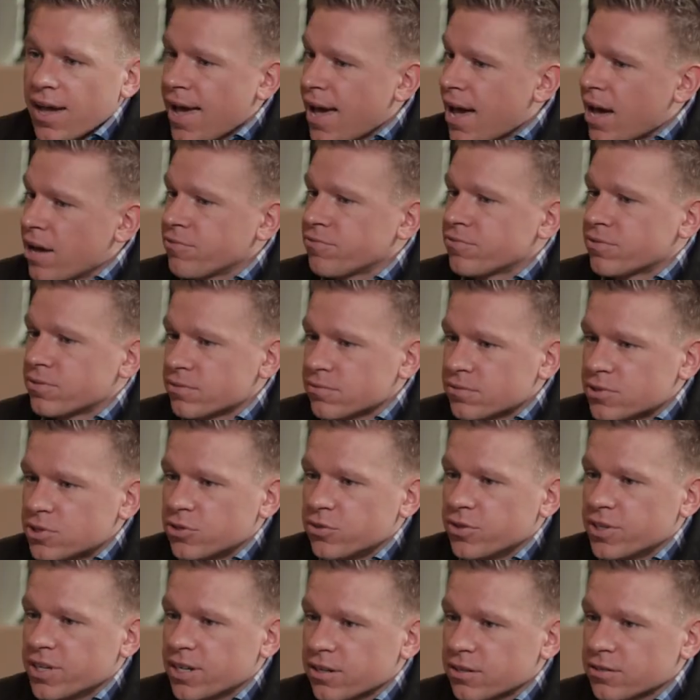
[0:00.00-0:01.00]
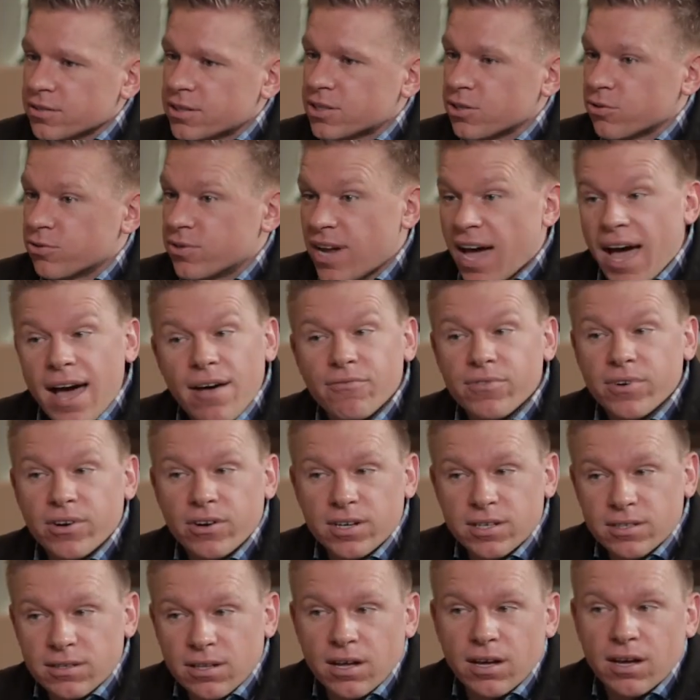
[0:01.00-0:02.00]
a half, 2 years. So not
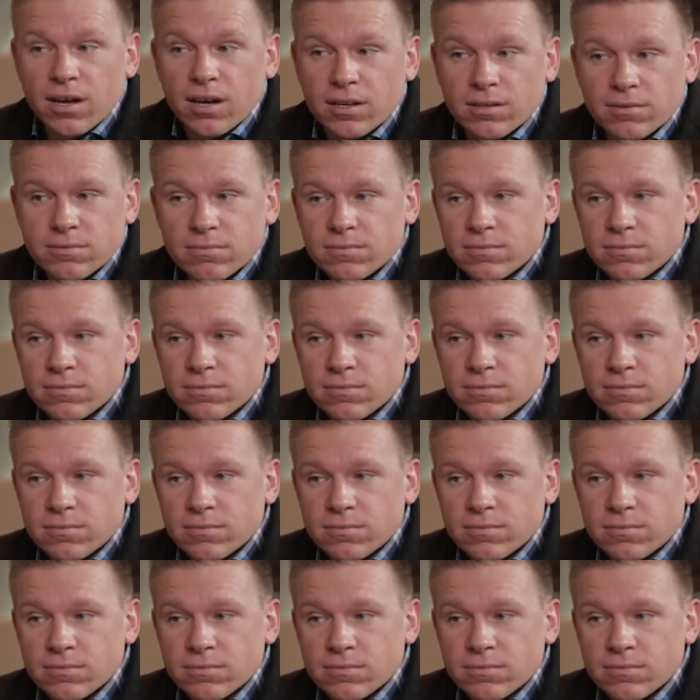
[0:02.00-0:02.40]
very long.